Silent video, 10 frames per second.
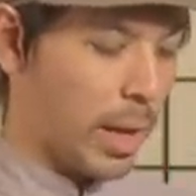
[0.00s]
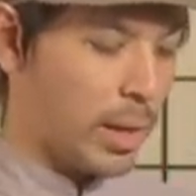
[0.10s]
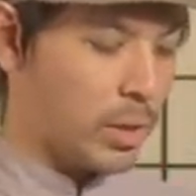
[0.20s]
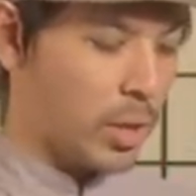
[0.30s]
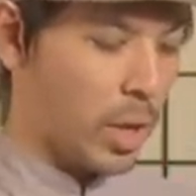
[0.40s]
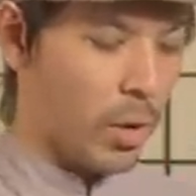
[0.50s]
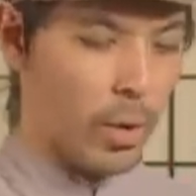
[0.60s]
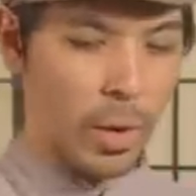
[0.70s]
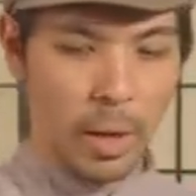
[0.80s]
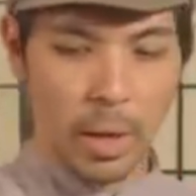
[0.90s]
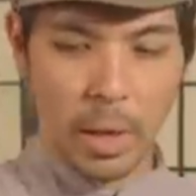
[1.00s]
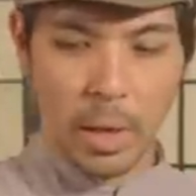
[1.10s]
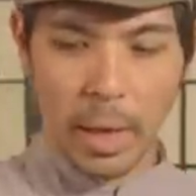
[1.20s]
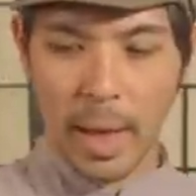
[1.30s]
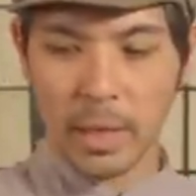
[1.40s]
And so
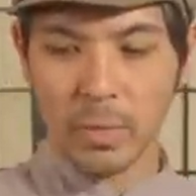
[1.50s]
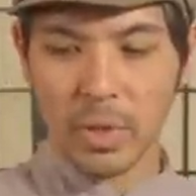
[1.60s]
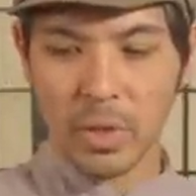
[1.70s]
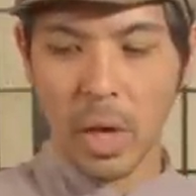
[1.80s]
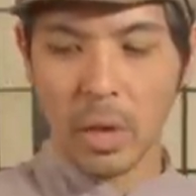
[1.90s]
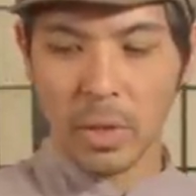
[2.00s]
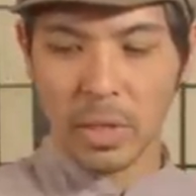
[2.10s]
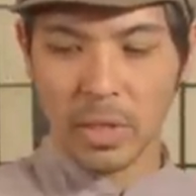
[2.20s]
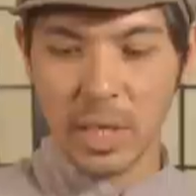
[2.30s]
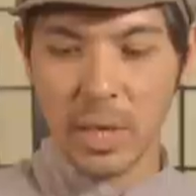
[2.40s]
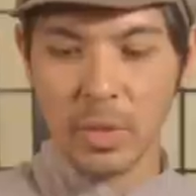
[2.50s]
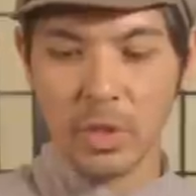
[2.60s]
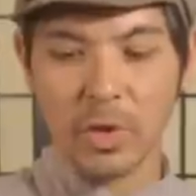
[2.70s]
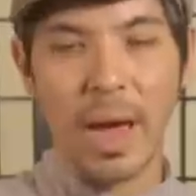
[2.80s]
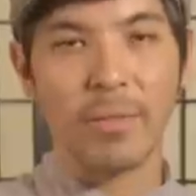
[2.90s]
as a result, the tea would
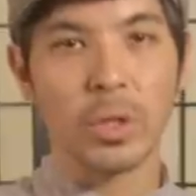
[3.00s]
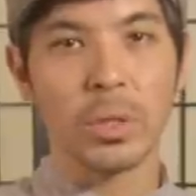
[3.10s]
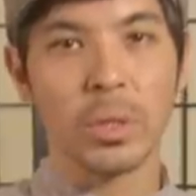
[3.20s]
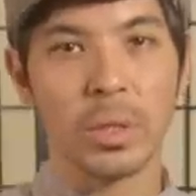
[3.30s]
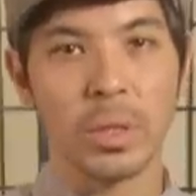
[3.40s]
travel.